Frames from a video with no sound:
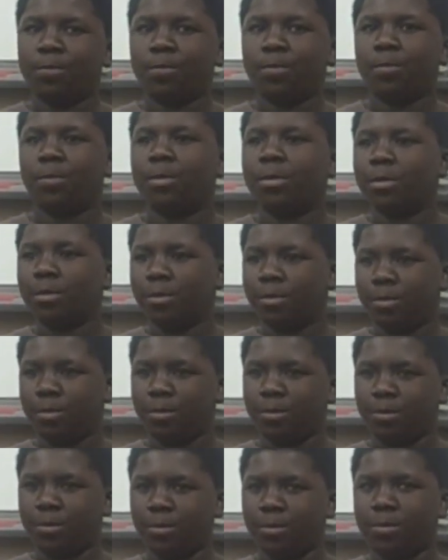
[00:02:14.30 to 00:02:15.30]

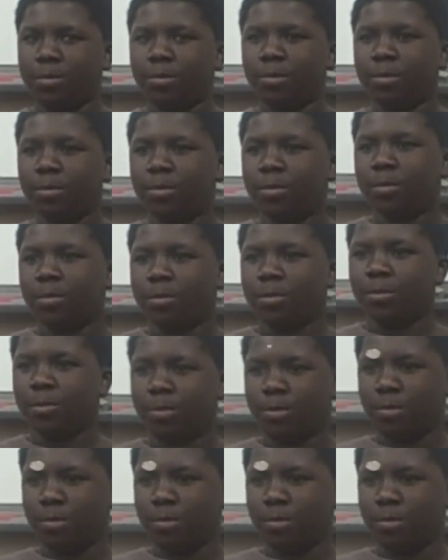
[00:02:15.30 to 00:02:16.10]
No one is speaking in this clip.